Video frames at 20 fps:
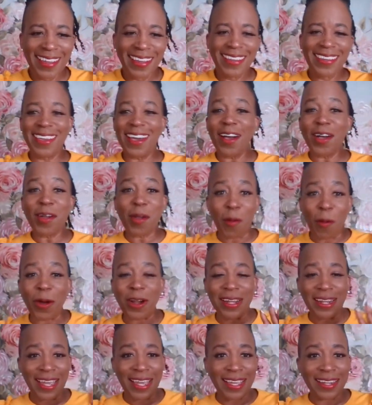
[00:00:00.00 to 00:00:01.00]
Y'all
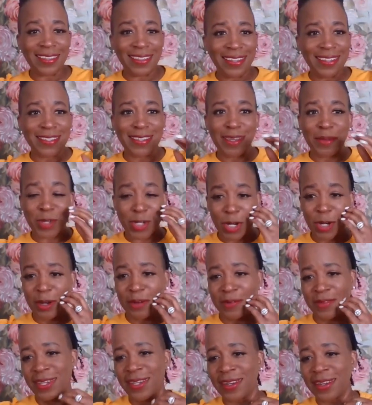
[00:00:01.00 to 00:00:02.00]
coordinated this, I'm sure
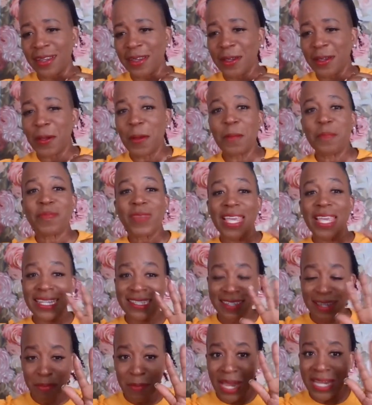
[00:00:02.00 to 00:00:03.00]
of it.
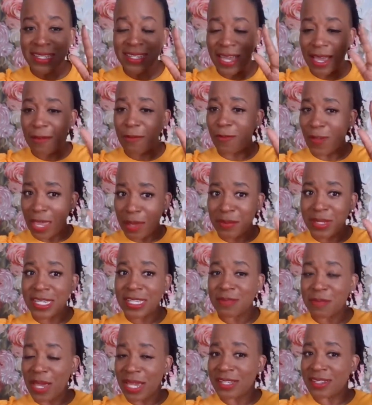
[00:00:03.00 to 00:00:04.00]
It's in my top, family
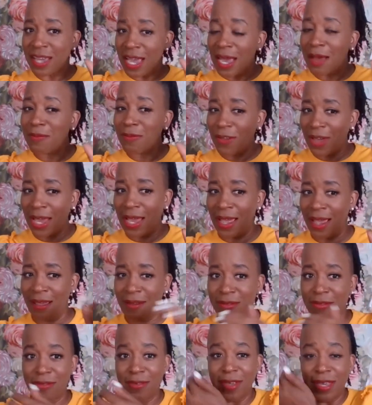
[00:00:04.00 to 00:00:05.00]
is my top 5.
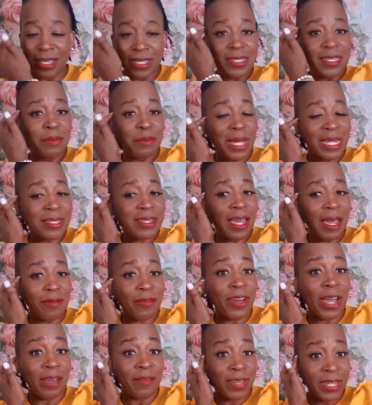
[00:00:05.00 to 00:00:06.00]
It's in my top
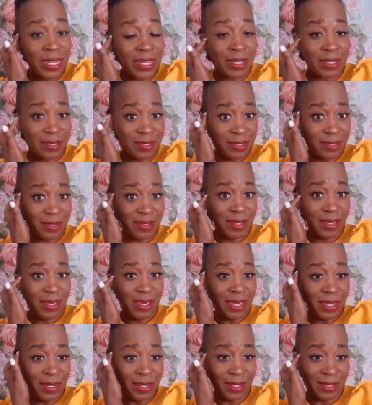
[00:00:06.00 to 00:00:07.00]
5. It is.
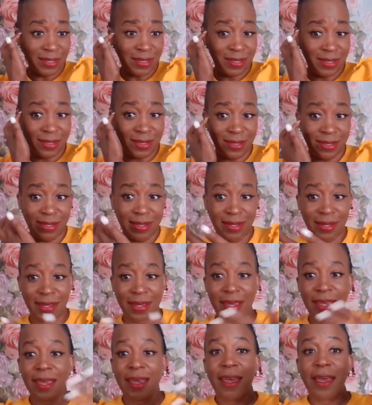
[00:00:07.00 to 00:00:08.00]
It is.
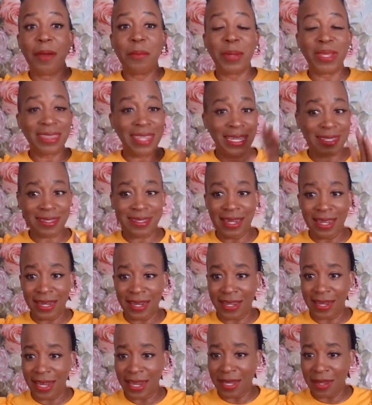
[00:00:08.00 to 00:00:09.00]
But that's not
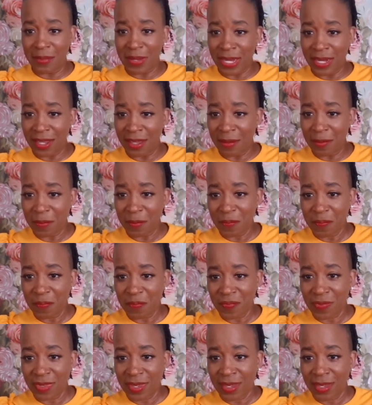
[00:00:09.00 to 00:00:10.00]
it. Anybody?
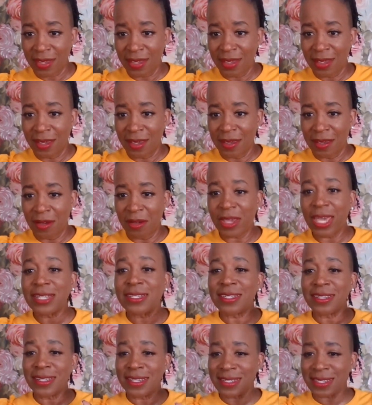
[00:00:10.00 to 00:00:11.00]
Okay,
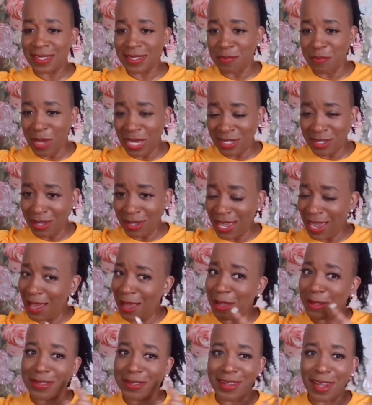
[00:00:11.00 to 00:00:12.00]
Delia says mental
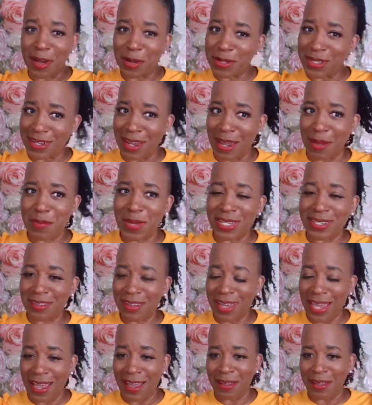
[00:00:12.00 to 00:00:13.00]
health. No, it's not mental
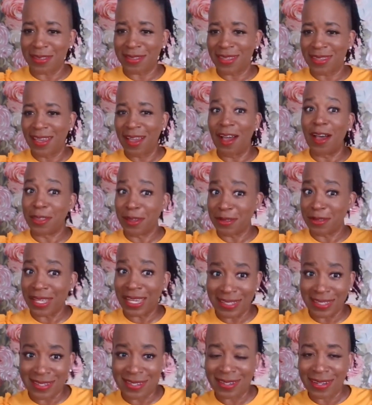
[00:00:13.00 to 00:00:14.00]
health. Although
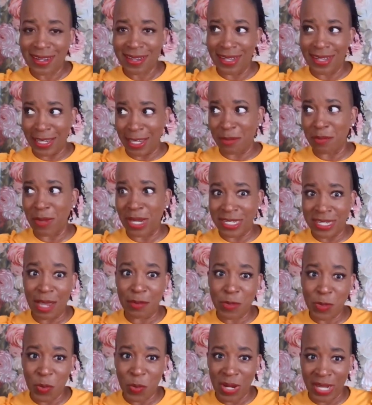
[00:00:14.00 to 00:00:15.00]
that's like in my
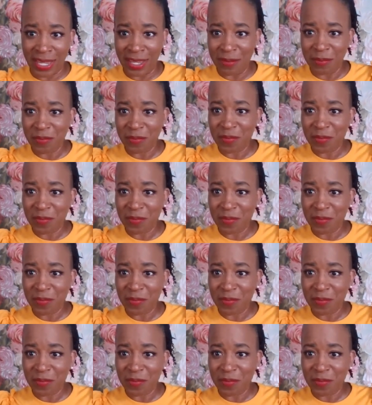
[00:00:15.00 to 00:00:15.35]
top 20.